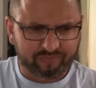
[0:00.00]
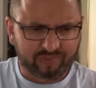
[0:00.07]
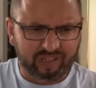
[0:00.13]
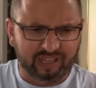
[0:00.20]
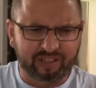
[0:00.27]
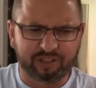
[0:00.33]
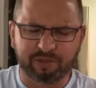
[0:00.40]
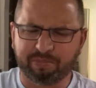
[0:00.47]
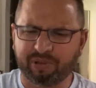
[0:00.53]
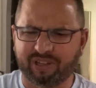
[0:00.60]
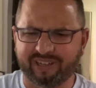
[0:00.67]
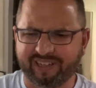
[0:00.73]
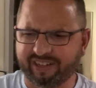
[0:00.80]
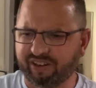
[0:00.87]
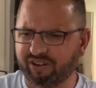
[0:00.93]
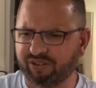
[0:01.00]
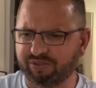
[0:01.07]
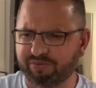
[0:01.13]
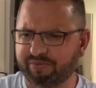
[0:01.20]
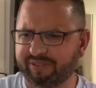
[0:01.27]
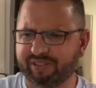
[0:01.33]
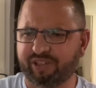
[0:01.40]
I know the blonde-headed girl was
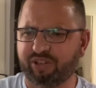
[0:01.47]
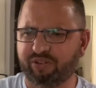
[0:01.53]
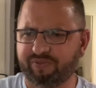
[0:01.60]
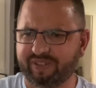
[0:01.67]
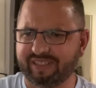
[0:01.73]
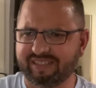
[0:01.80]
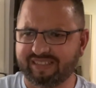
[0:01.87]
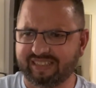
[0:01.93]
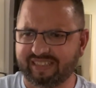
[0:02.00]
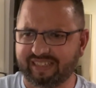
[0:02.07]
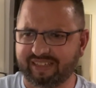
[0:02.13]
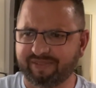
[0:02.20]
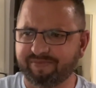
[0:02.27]
Miss QVC.